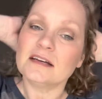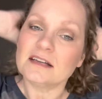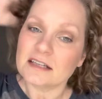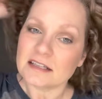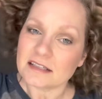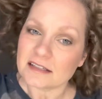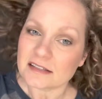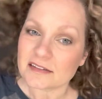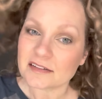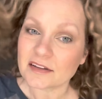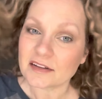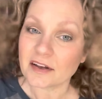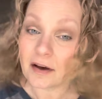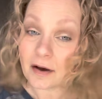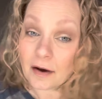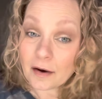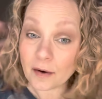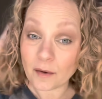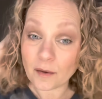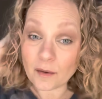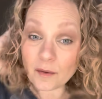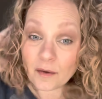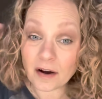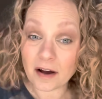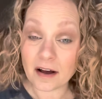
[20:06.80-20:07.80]

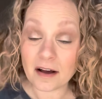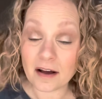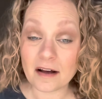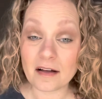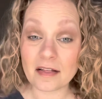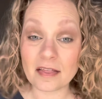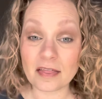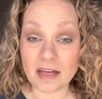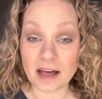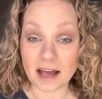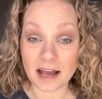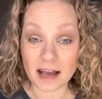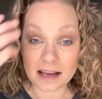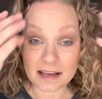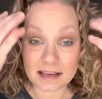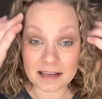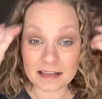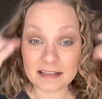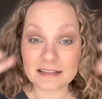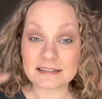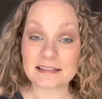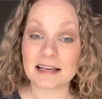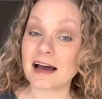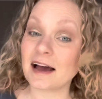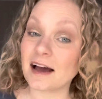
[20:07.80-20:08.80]
So that
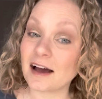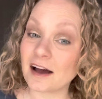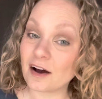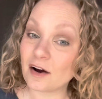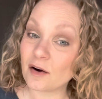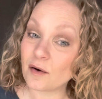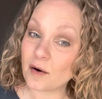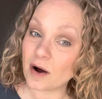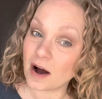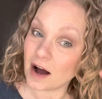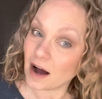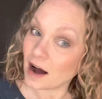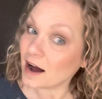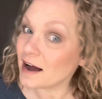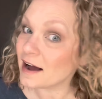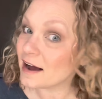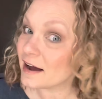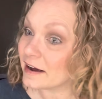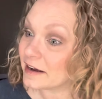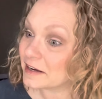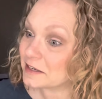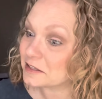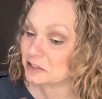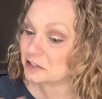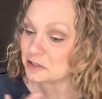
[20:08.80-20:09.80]
is how
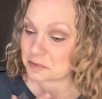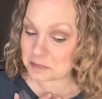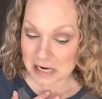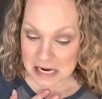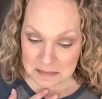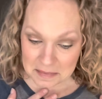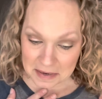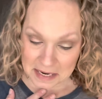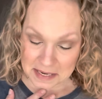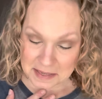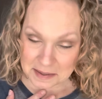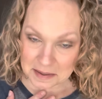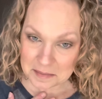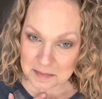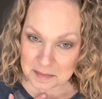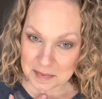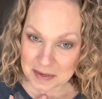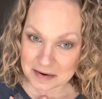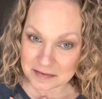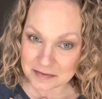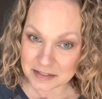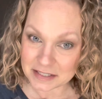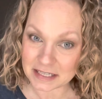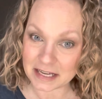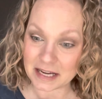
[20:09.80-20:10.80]
I do my makeup
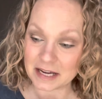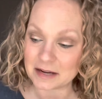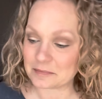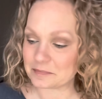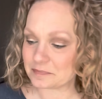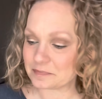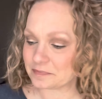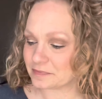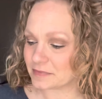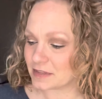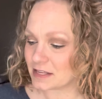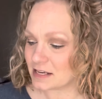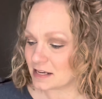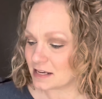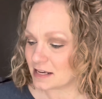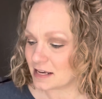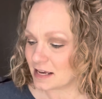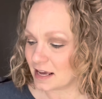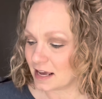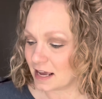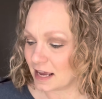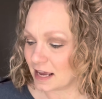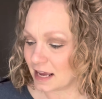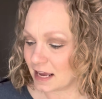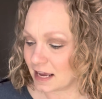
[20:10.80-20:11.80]
every day.
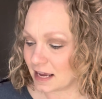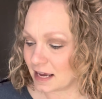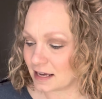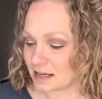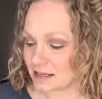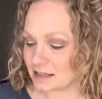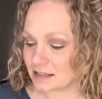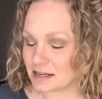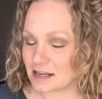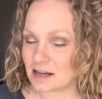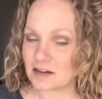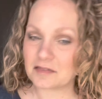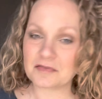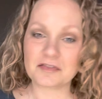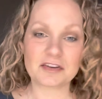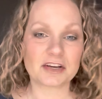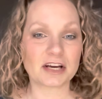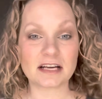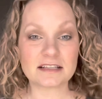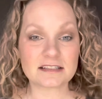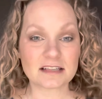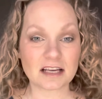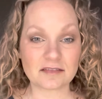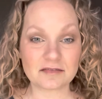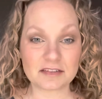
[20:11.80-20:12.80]
And if you
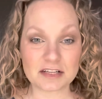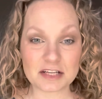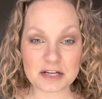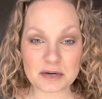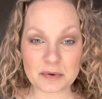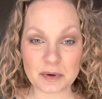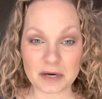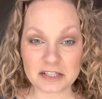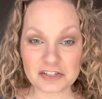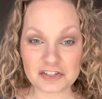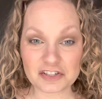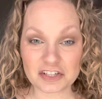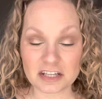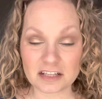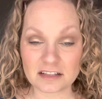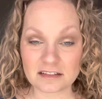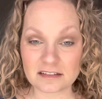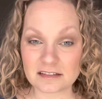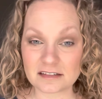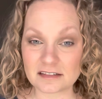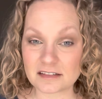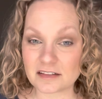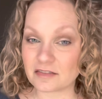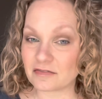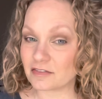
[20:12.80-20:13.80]
guys have any
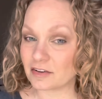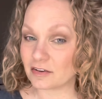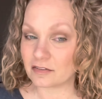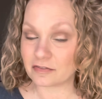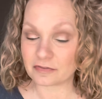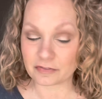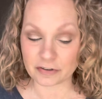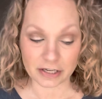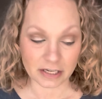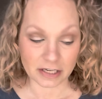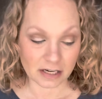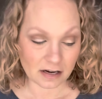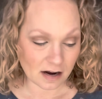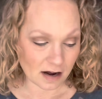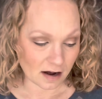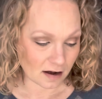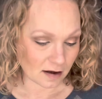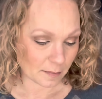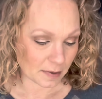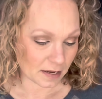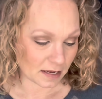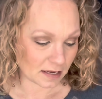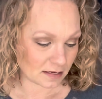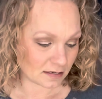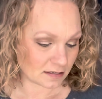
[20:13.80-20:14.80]
questions, feel free to
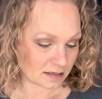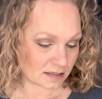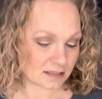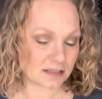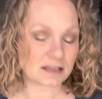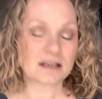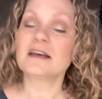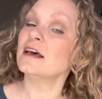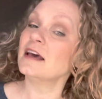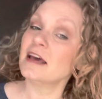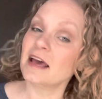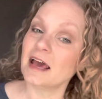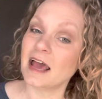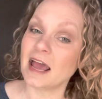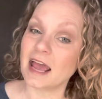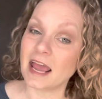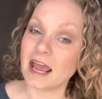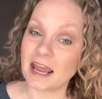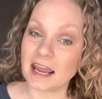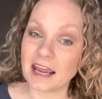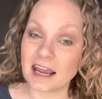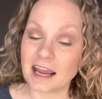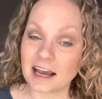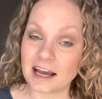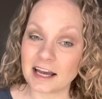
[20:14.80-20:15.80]
comment,
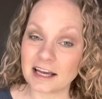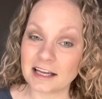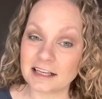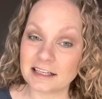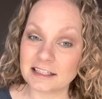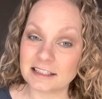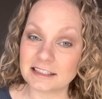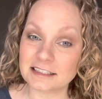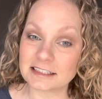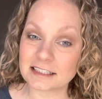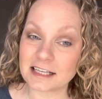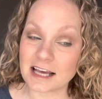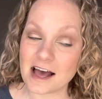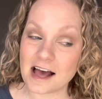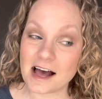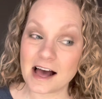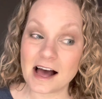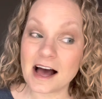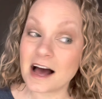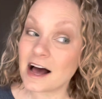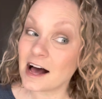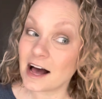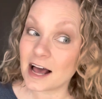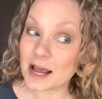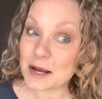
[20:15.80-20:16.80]
and
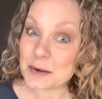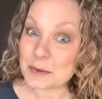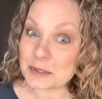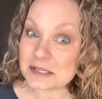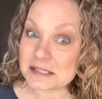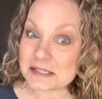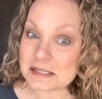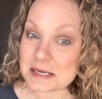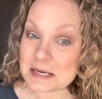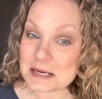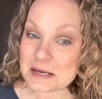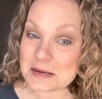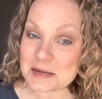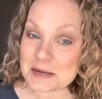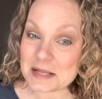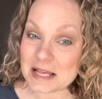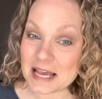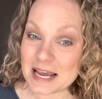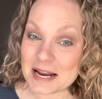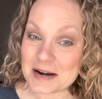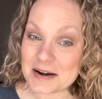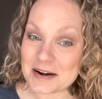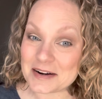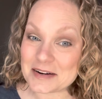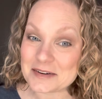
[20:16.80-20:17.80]
I will see you
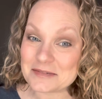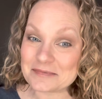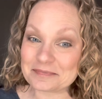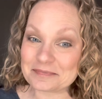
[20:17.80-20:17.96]
later.